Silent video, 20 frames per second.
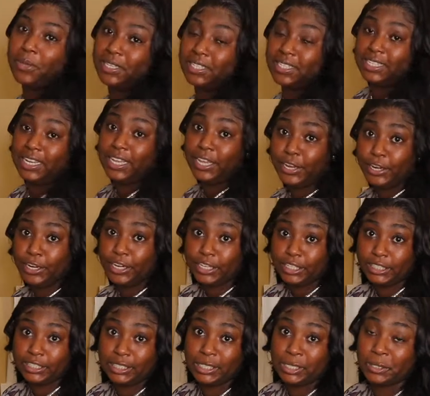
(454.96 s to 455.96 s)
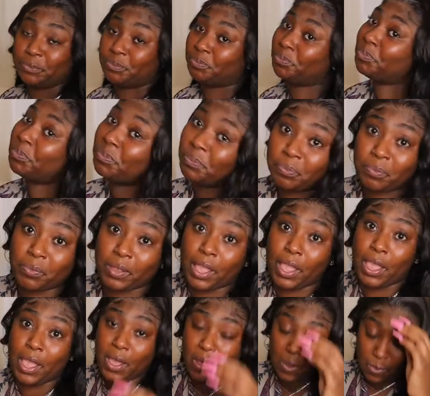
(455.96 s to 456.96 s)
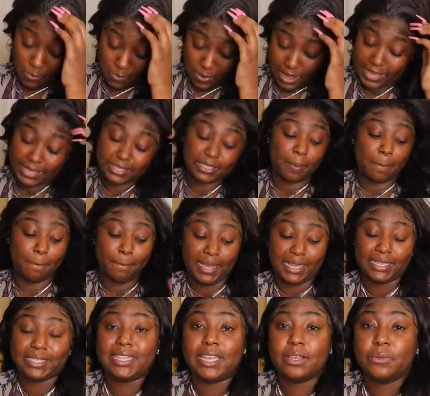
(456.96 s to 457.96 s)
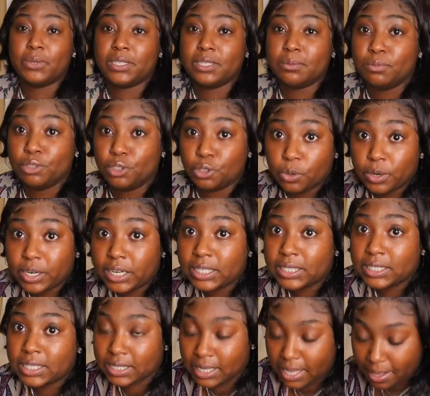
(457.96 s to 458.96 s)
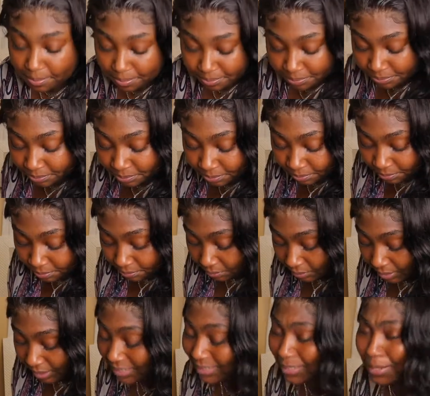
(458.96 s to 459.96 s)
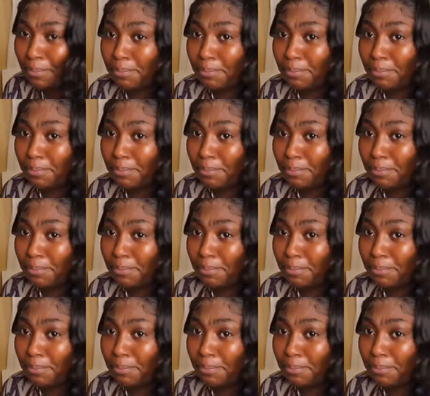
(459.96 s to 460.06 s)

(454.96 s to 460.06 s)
the sneakers, what, it's a bust. Like with some Jordans or something, it's a